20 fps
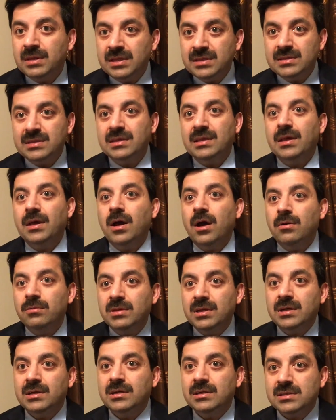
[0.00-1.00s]
see how
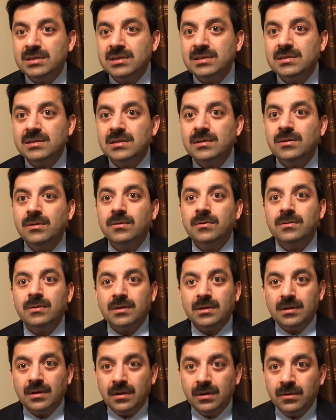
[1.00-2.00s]
their decisions
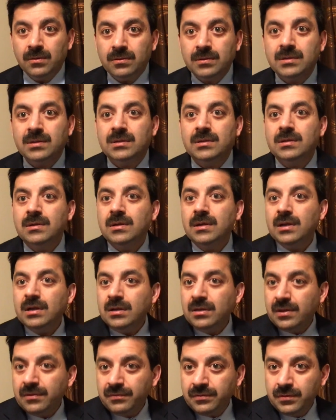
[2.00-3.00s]
look
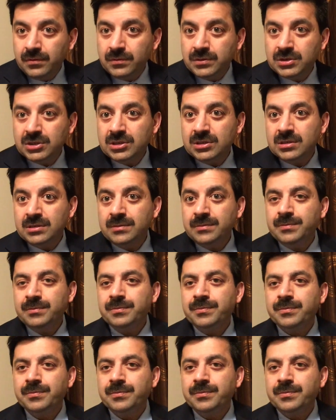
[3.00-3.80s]
in the future.